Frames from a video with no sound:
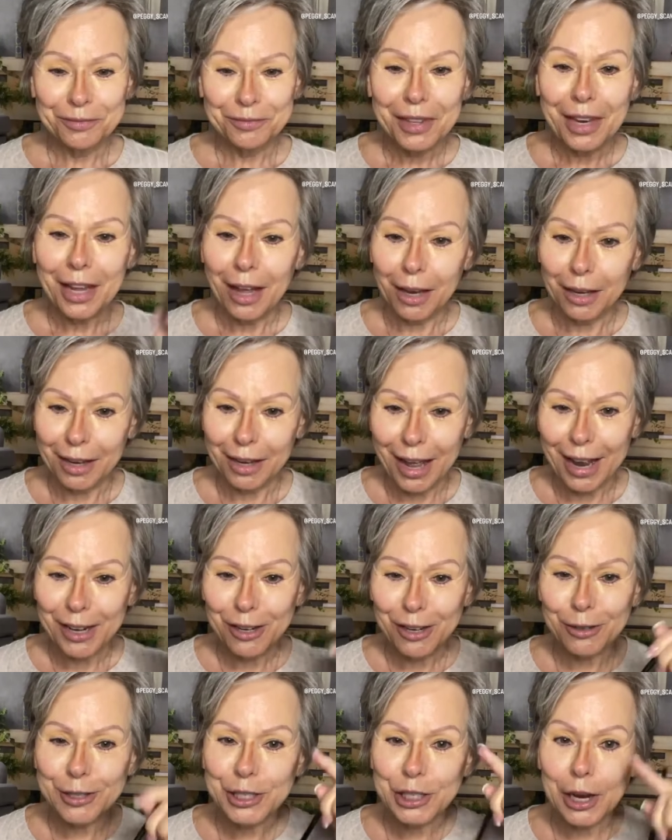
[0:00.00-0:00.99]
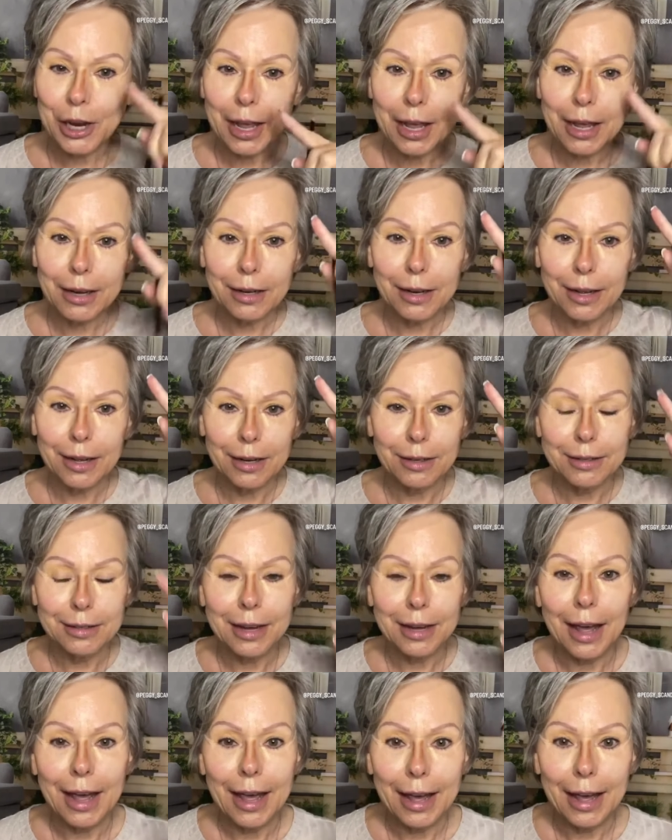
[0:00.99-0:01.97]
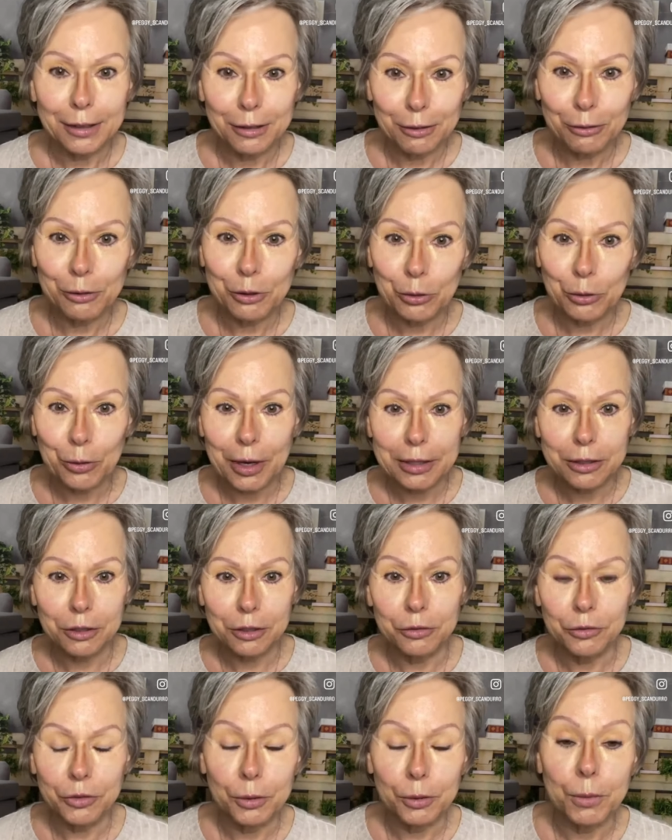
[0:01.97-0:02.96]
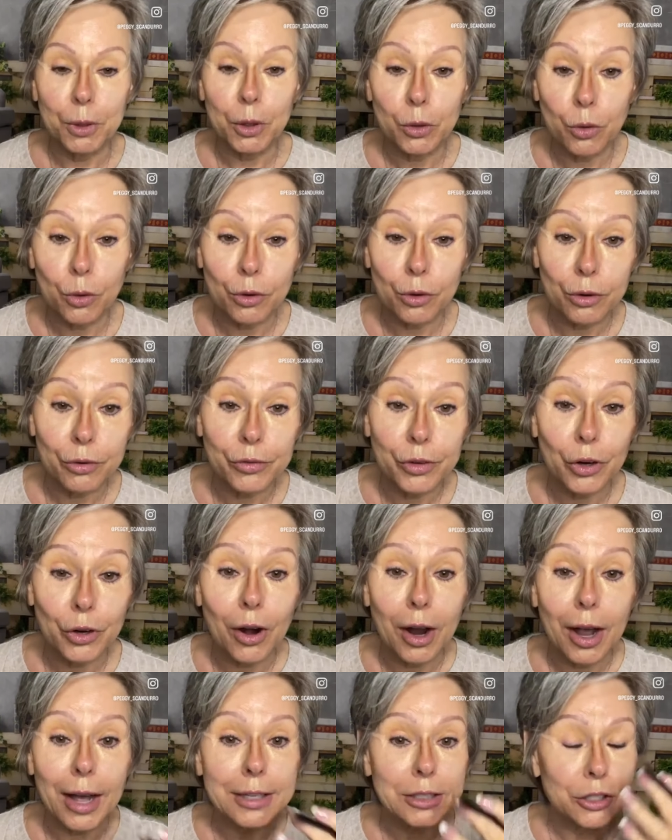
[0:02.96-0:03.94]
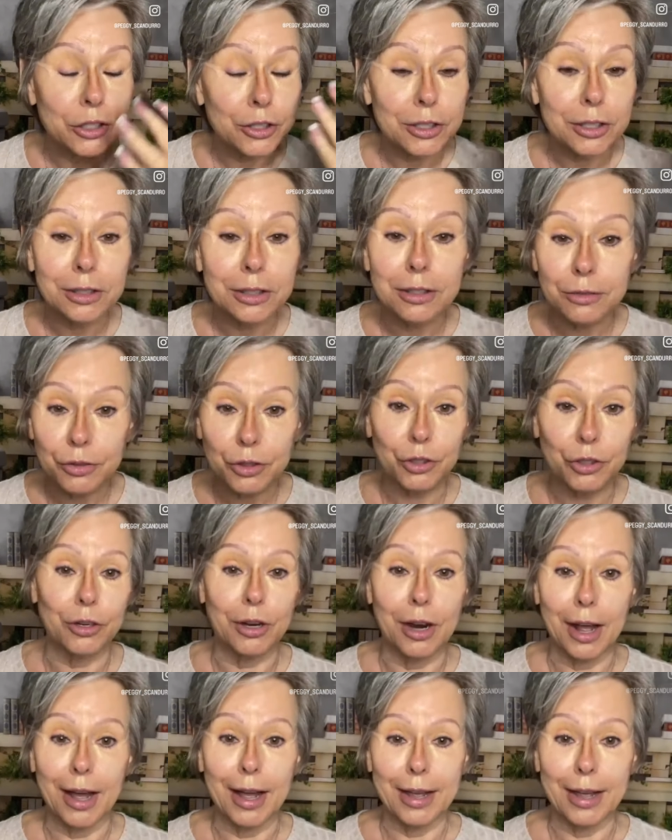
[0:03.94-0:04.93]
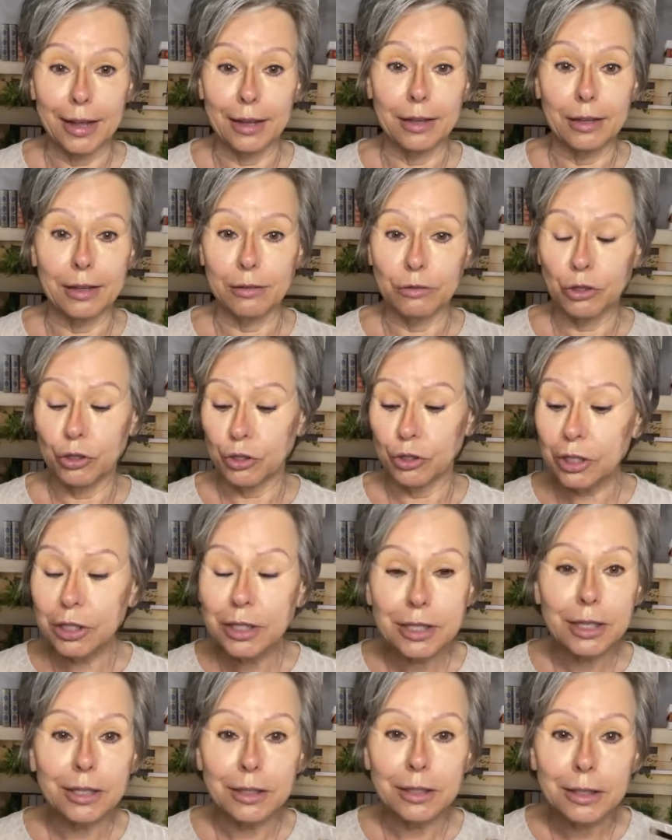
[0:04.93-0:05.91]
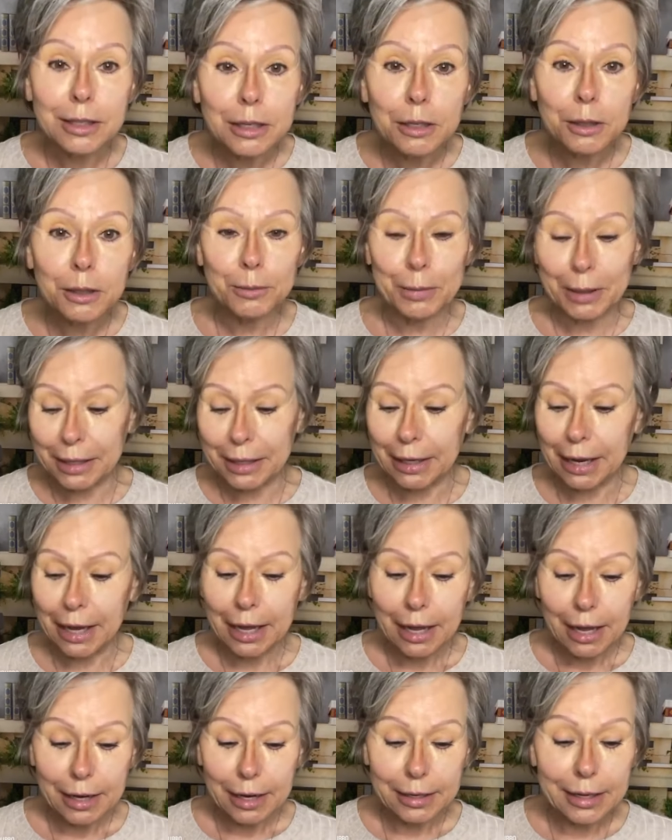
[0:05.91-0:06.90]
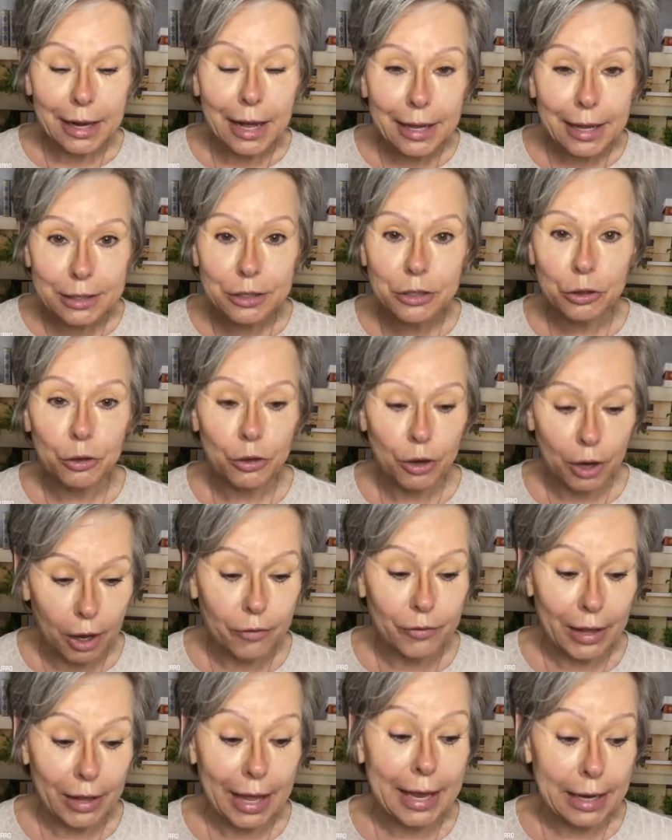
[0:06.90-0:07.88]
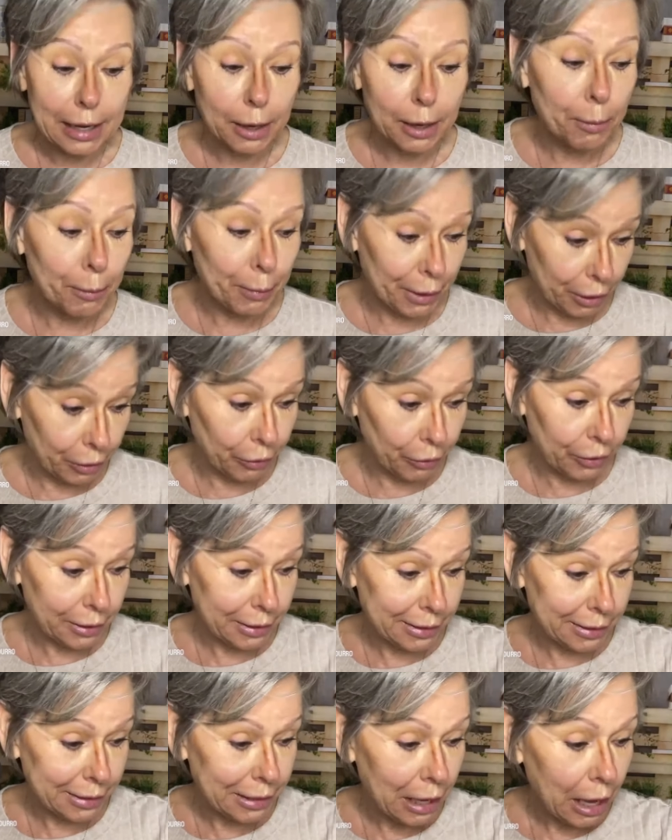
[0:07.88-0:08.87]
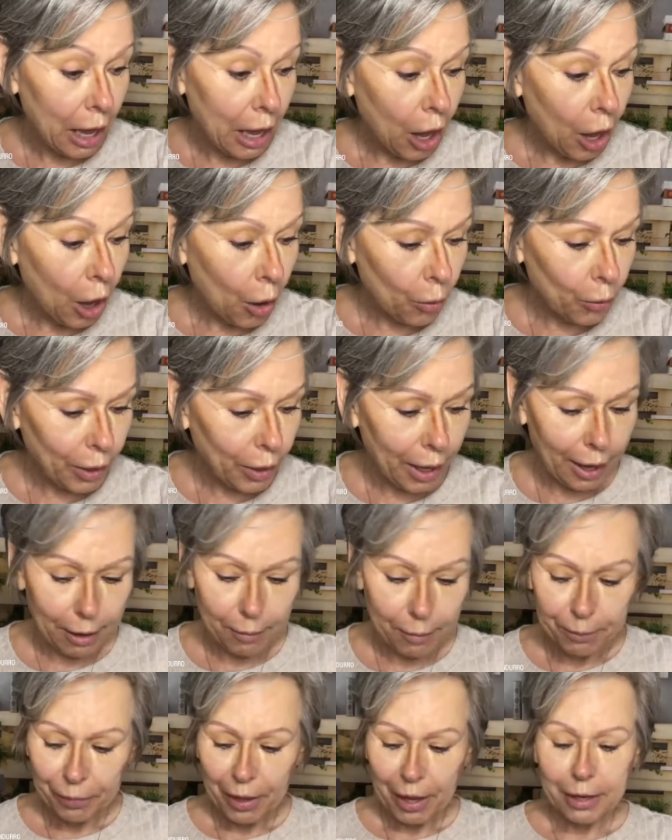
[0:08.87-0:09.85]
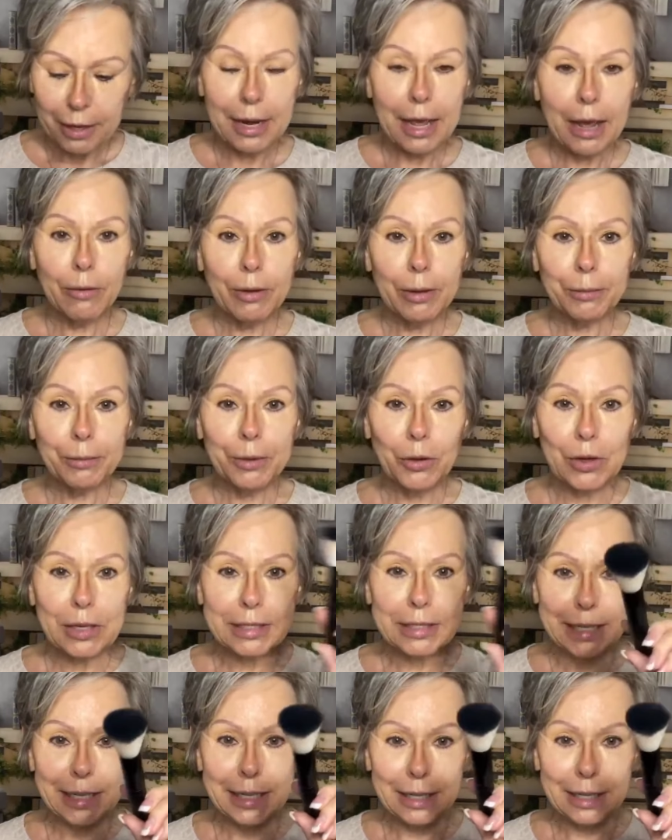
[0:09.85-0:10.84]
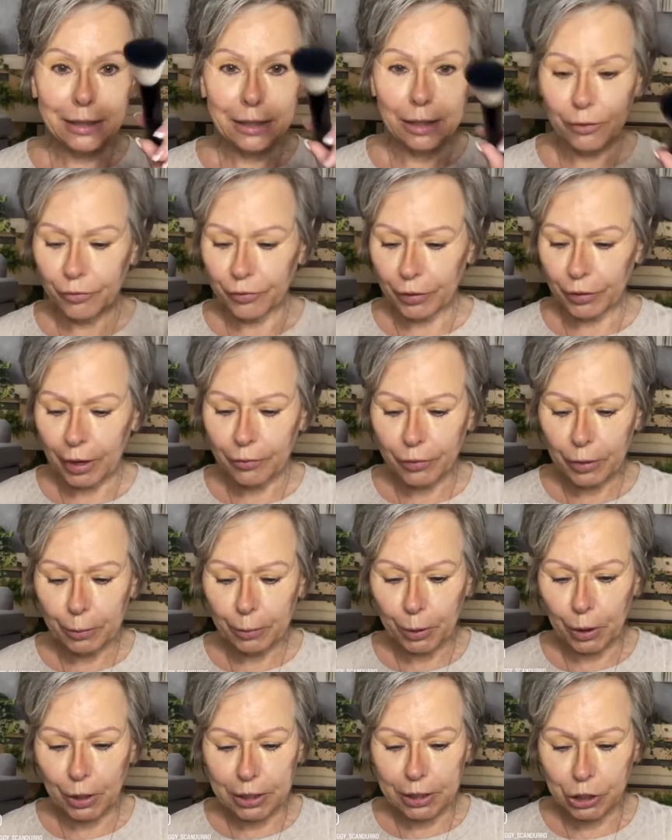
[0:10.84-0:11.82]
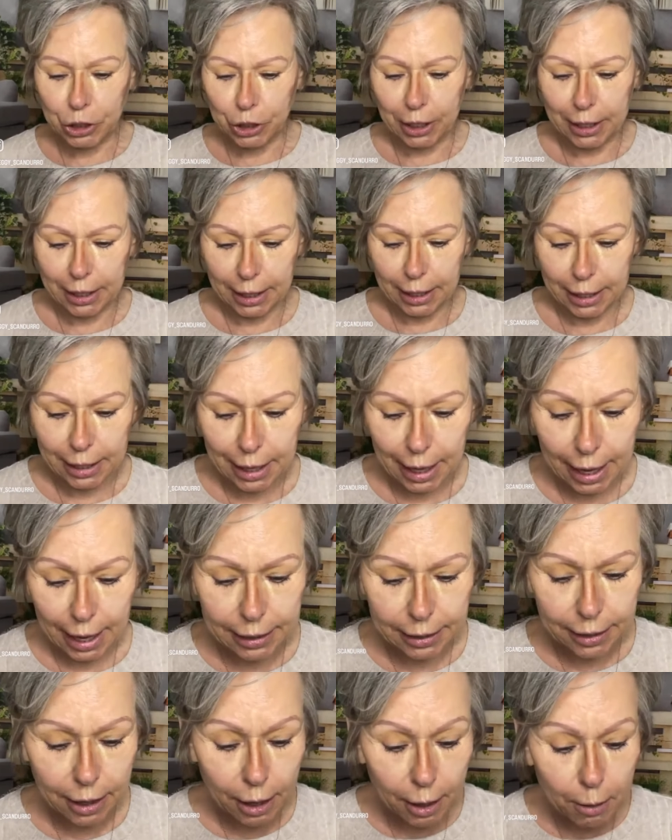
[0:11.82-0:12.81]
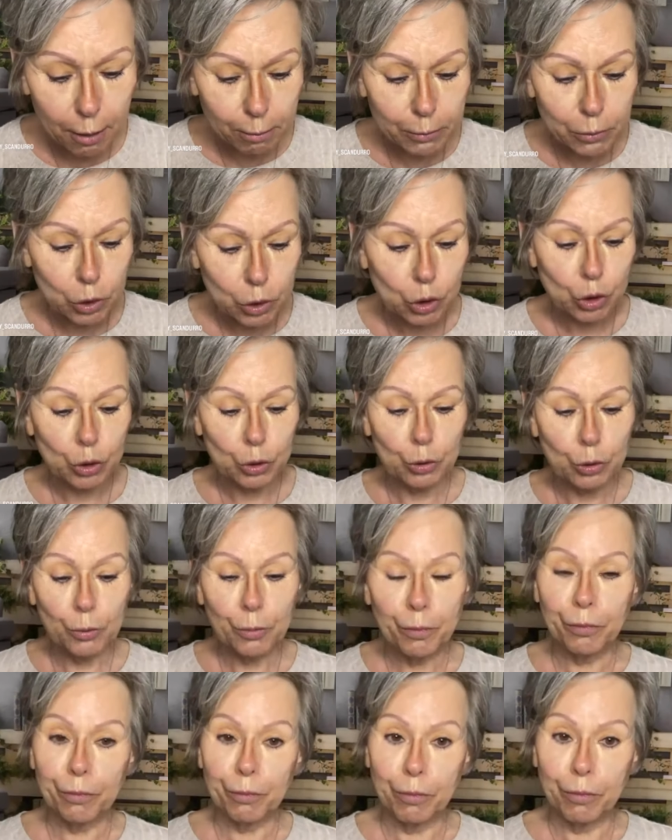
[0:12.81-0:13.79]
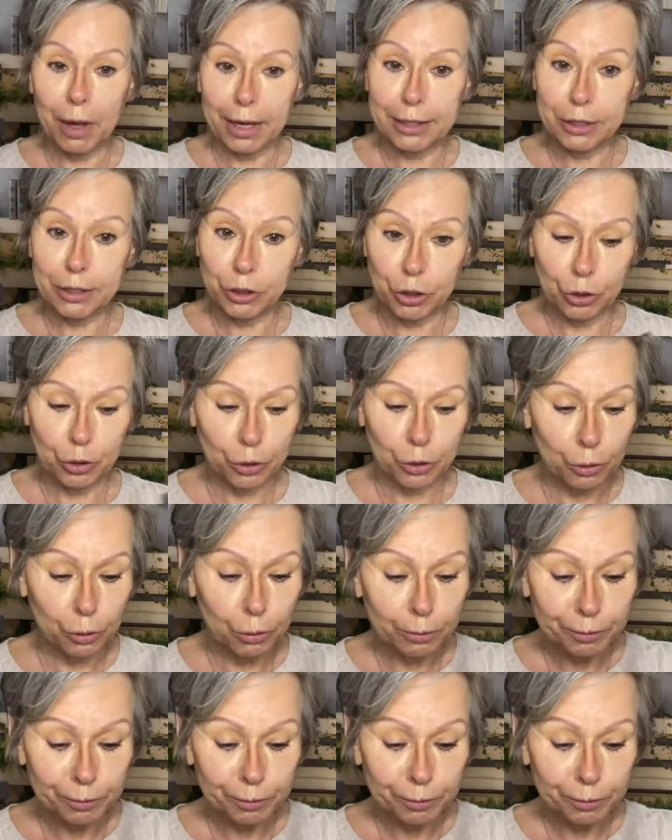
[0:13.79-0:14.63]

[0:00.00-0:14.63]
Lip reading: A lighter shade in a diagonal direction from the corner of your eye just lifts your eye and gives you just a little bit nicer of an appearance. Okay, now I'm going to get the fluffy brush again and come to my two